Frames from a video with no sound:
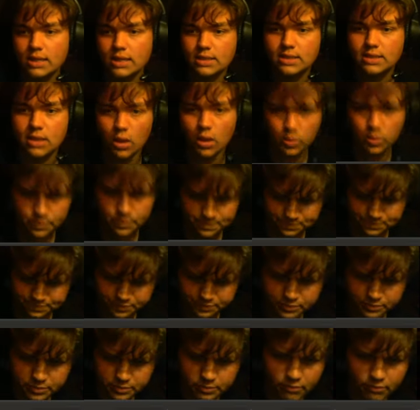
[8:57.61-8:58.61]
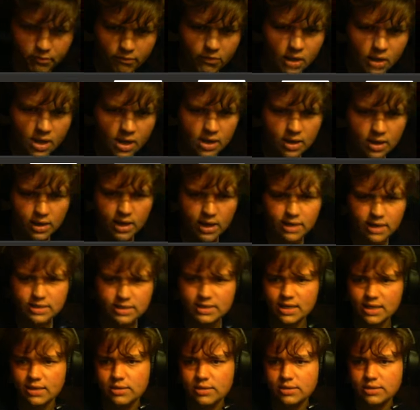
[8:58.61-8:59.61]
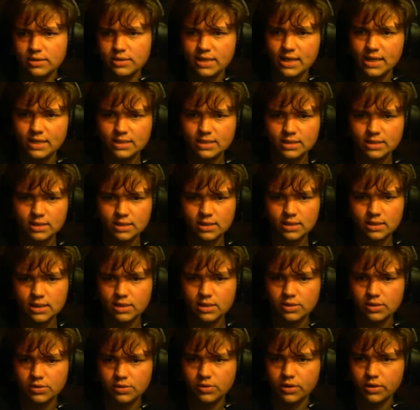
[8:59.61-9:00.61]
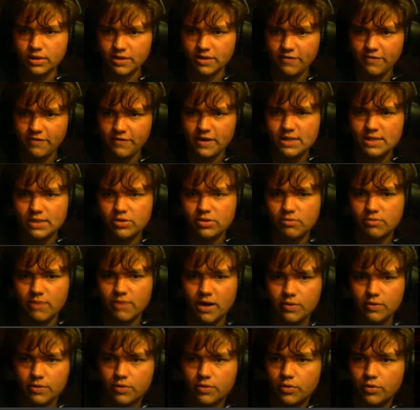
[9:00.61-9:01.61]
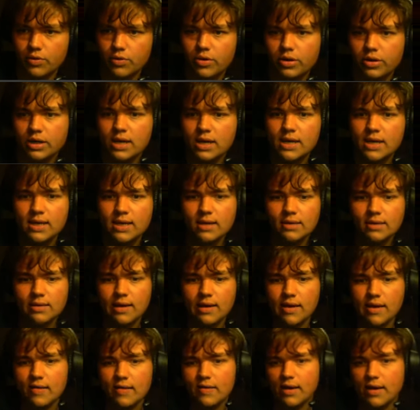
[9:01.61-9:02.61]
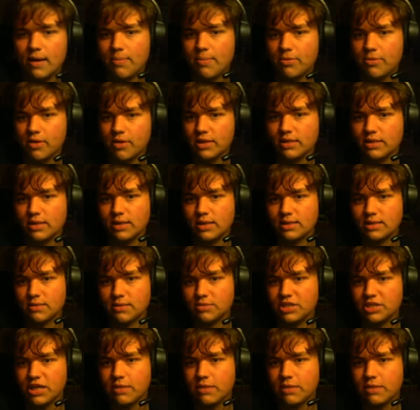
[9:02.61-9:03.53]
So I decided that he took on f8, I took back with the rook. Now I'm threatening some